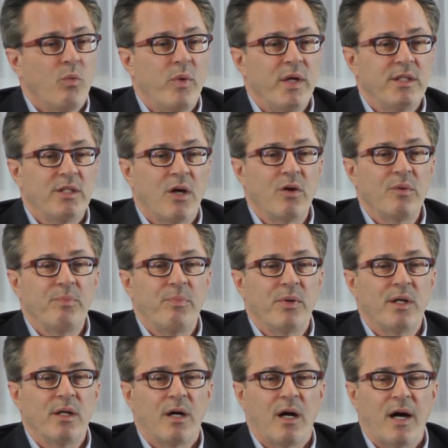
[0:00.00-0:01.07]
We don't
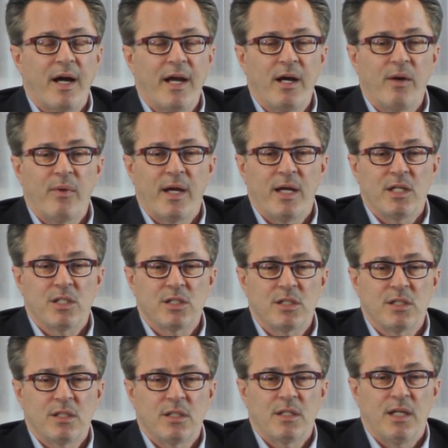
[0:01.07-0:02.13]
put
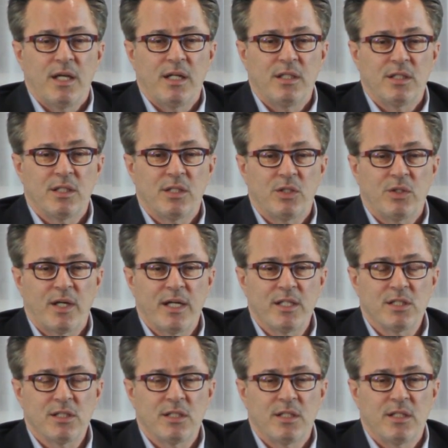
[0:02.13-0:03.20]
IRAs into the
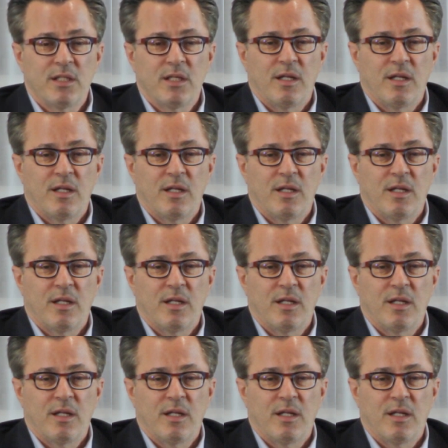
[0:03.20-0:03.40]
trust